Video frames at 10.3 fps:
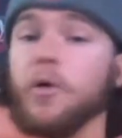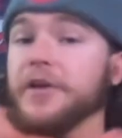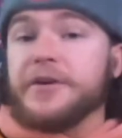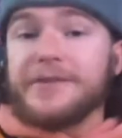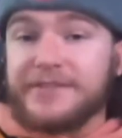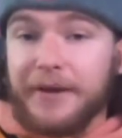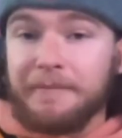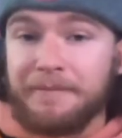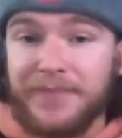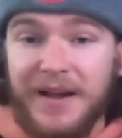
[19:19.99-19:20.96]

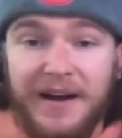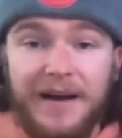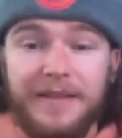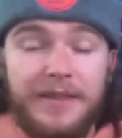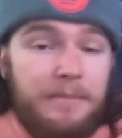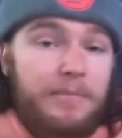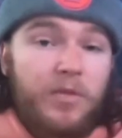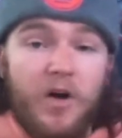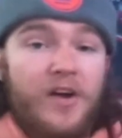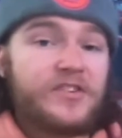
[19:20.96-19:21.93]
Houston, uh, the
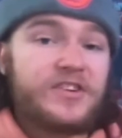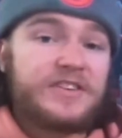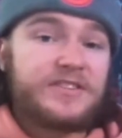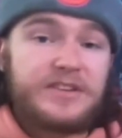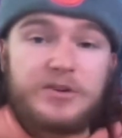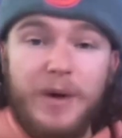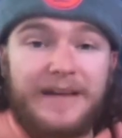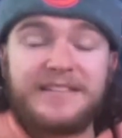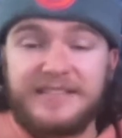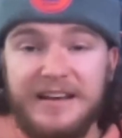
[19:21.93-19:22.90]
largest
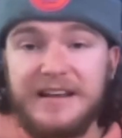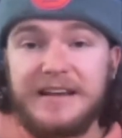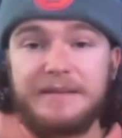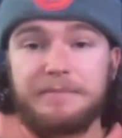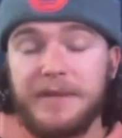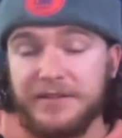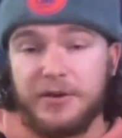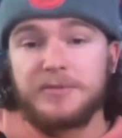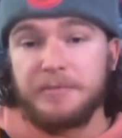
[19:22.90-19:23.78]
U.S. city in terms of